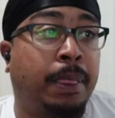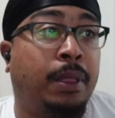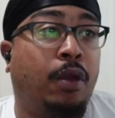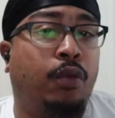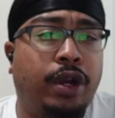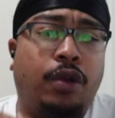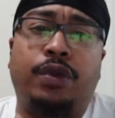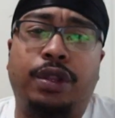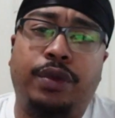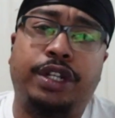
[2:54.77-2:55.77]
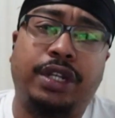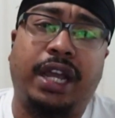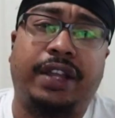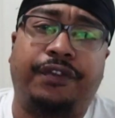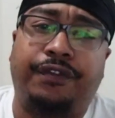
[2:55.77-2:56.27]
we don't really want to try to
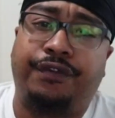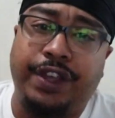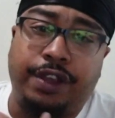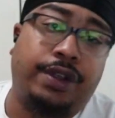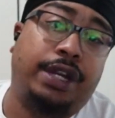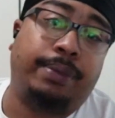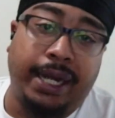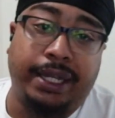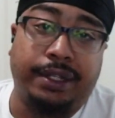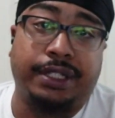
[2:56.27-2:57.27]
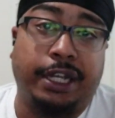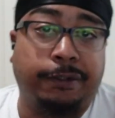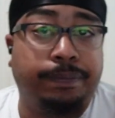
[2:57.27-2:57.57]
figure anybody else out.